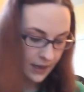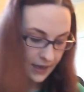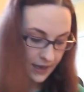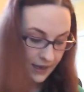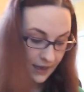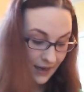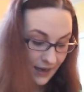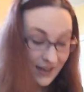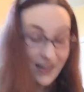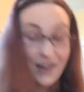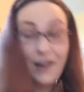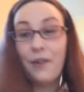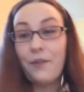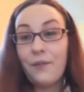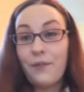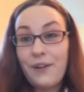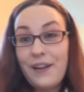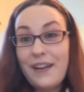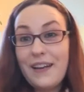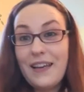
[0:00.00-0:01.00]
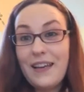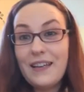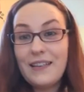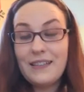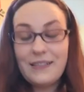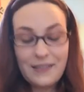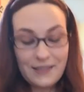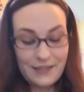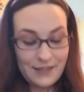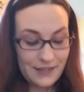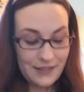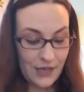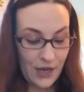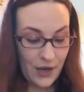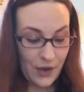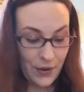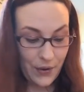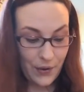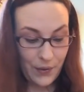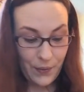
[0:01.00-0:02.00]
and I cannot read it,
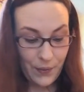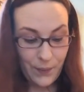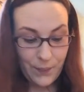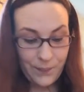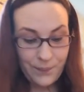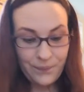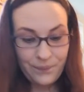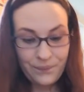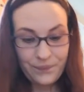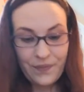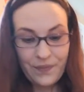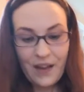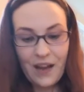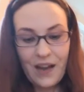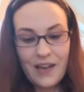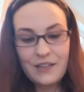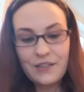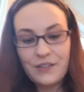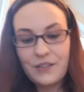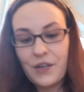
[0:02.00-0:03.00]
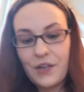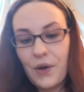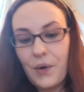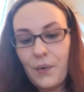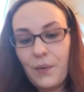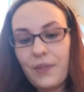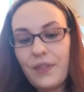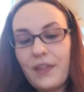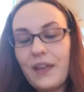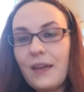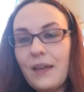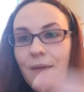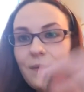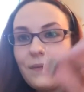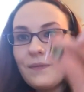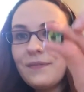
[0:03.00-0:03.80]
so I just go with it.